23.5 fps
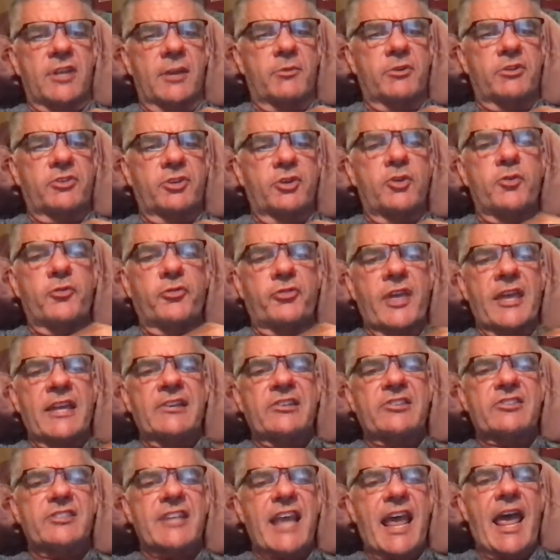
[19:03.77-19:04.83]
Number two,
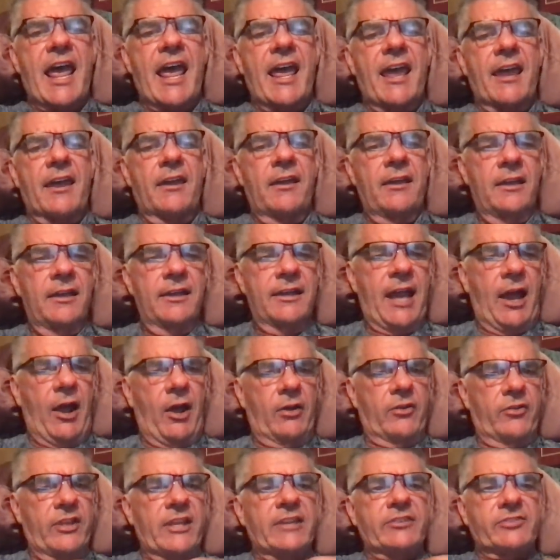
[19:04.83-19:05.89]
things sag.
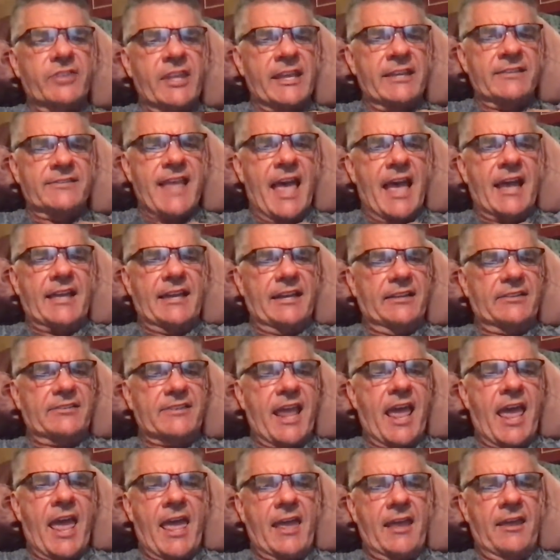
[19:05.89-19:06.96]
Now, this thing's not going to
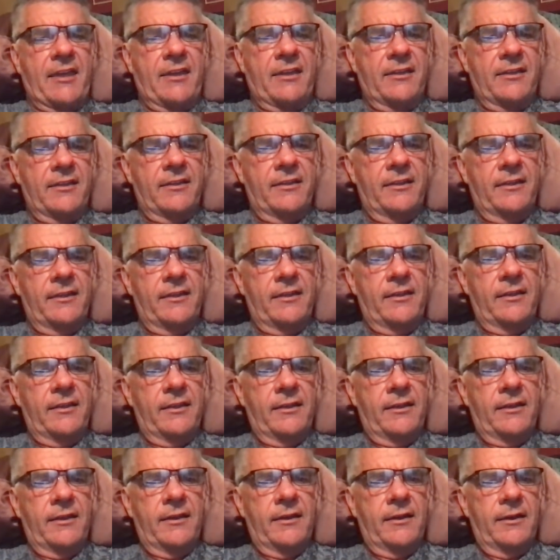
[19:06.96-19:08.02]
sag.
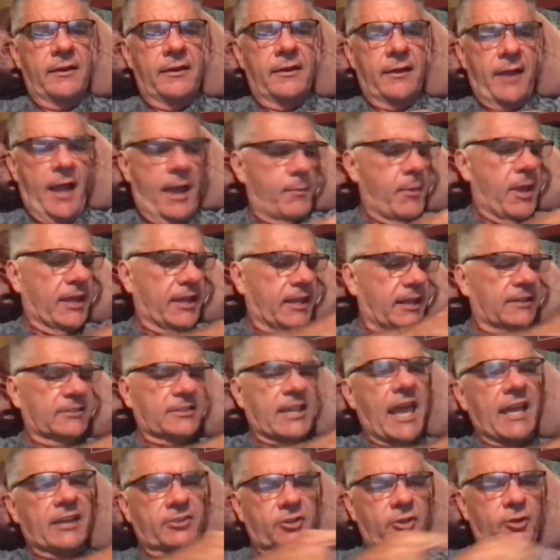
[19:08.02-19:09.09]
I might get a
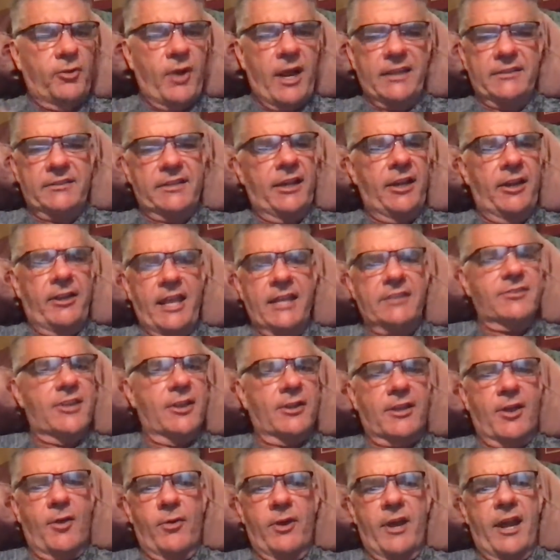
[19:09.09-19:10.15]
tattoo right there. That's not
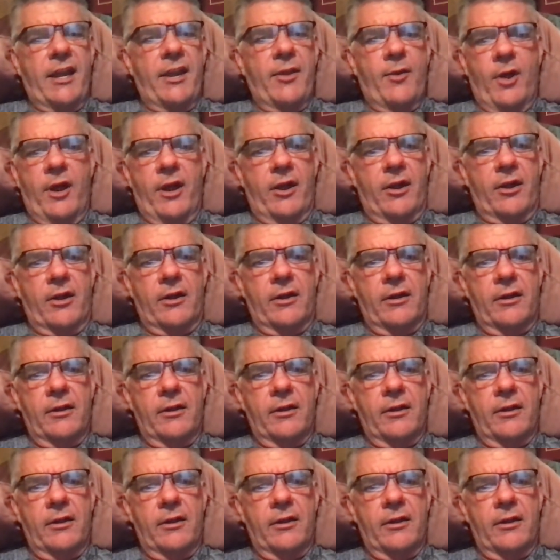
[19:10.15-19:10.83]
going anywhere.